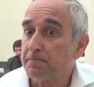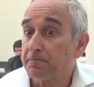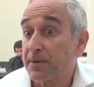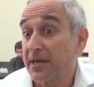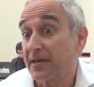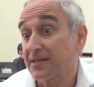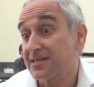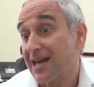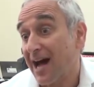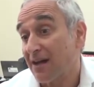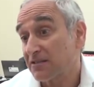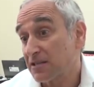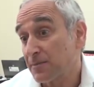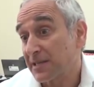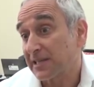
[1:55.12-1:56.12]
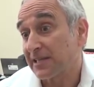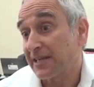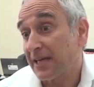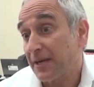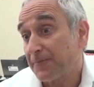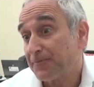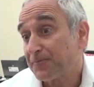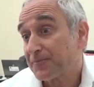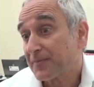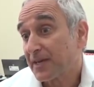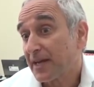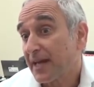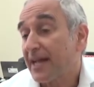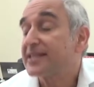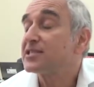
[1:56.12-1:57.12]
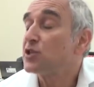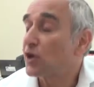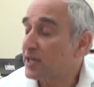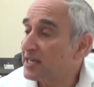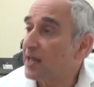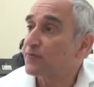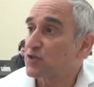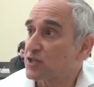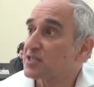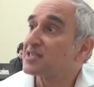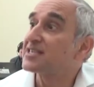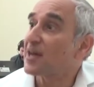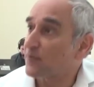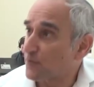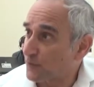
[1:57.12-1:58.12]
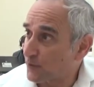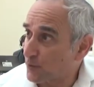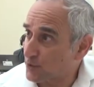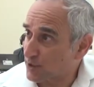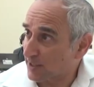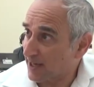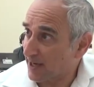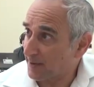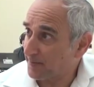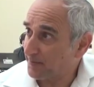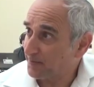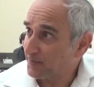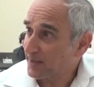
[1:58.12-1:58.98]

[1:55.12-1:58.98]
Because ultimately, it's not enough just to daven for Yerushalayim.